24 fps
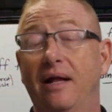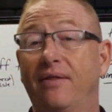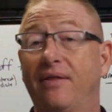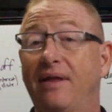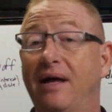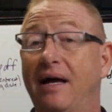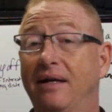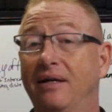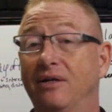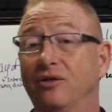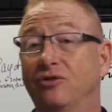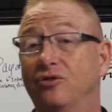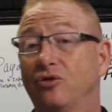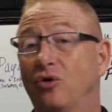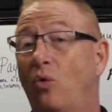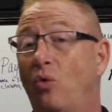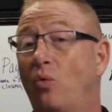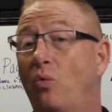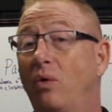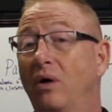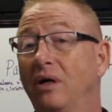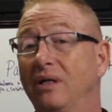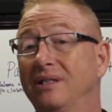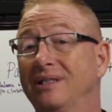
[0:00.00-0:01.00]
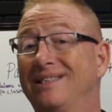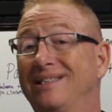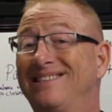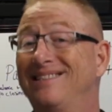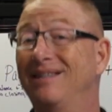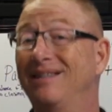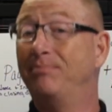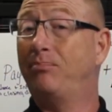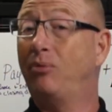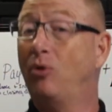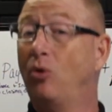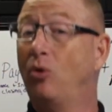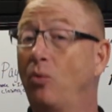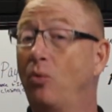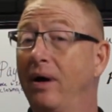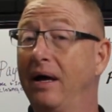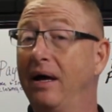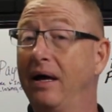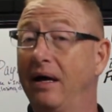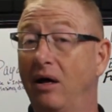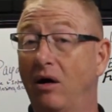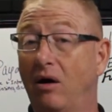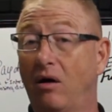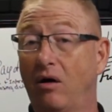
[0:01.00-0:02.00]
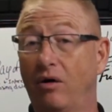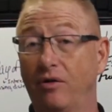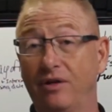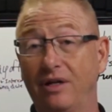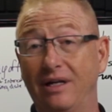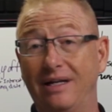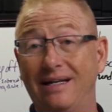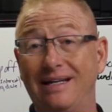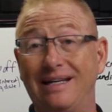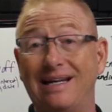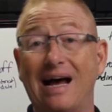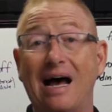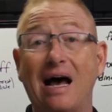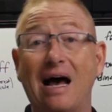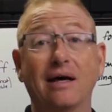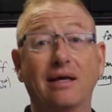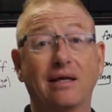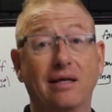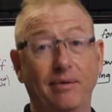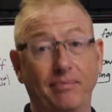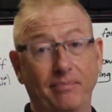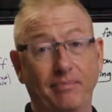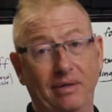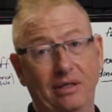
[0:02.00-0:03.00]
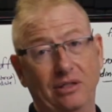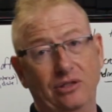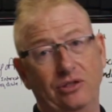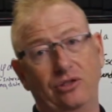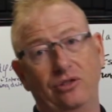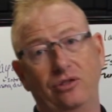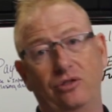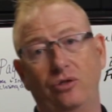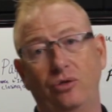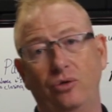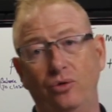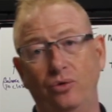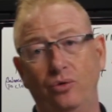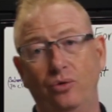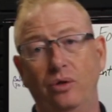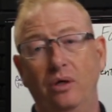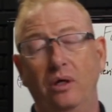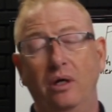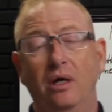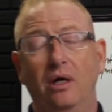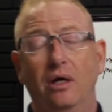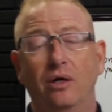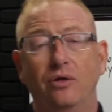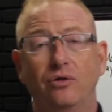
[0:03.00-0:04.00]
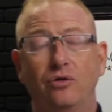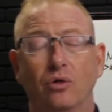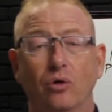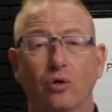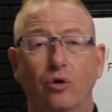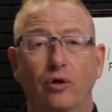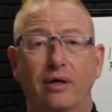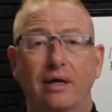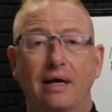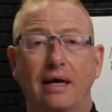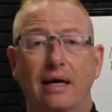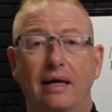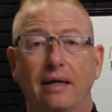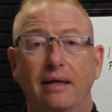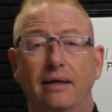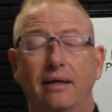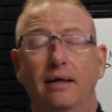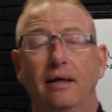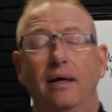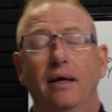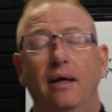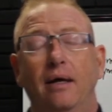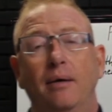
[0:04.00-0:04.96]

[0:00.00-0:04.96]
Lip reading: That is one simple way on the documents to look at it.